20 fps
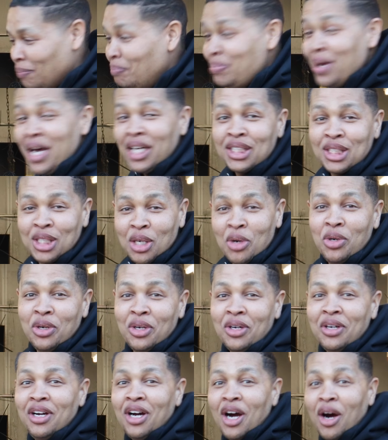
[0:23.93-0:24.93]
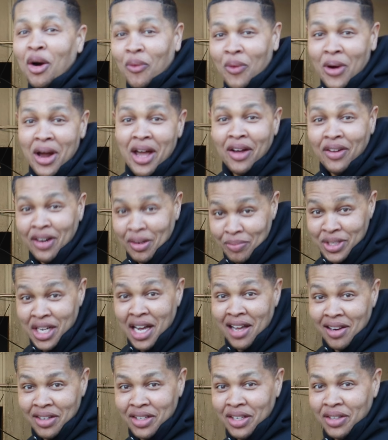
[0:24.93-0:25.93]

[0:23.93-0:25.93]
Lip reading: Best tuner around, I'm telling